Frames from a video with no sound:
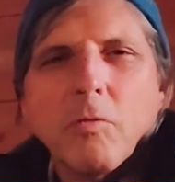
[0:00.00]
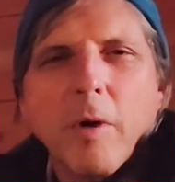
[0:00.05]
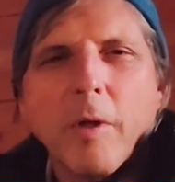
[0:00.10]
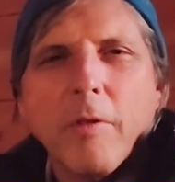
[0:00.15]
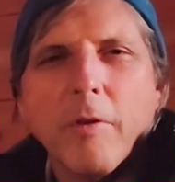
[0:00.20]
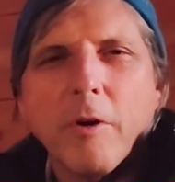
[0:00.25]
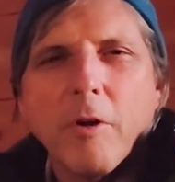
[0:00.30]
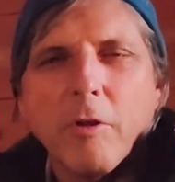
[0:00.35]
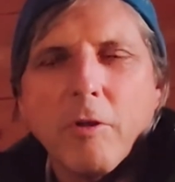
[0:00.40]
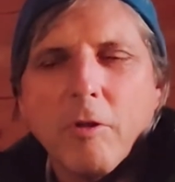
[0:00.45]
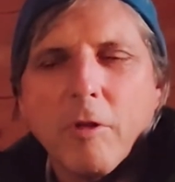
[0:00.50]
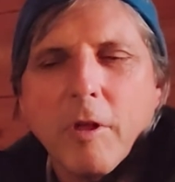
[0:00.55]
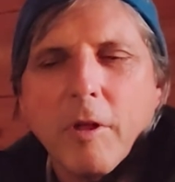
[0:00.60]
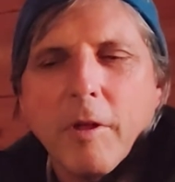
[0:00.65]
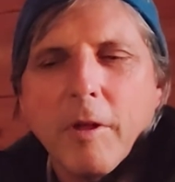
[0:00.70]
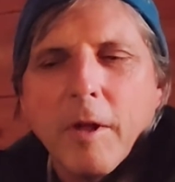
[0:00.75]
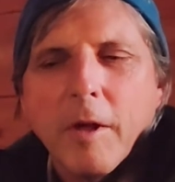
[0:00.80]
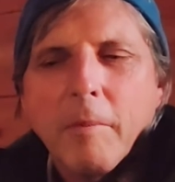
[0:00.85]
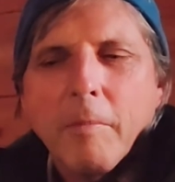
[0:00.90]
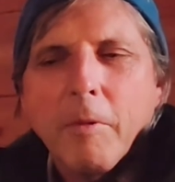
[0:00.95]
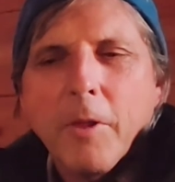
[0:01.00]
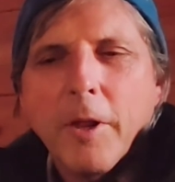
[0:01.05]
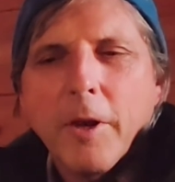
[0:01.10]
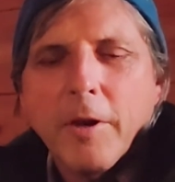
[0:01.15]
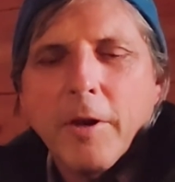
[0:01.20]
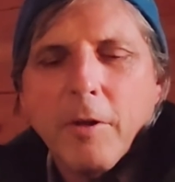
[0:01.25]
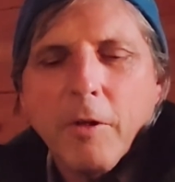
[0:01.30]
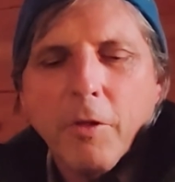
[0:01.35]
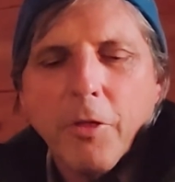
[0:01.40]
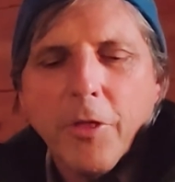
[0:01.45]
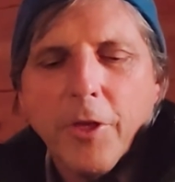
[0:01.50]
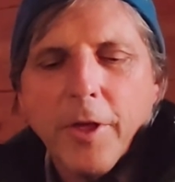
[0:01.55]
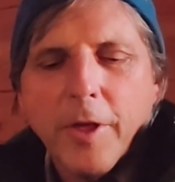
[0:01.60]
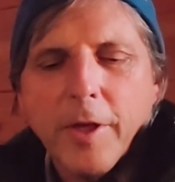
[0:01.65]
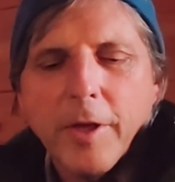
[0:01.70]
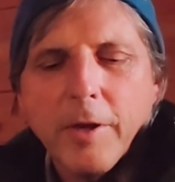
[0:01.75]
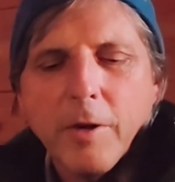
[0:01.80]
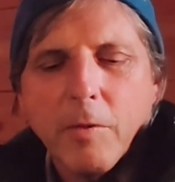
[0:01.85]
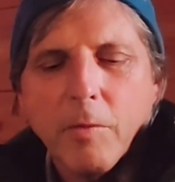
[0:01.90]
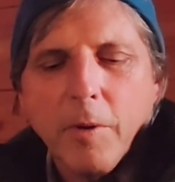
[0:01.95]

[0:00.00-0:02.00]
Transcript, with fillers: whether it's the political thing or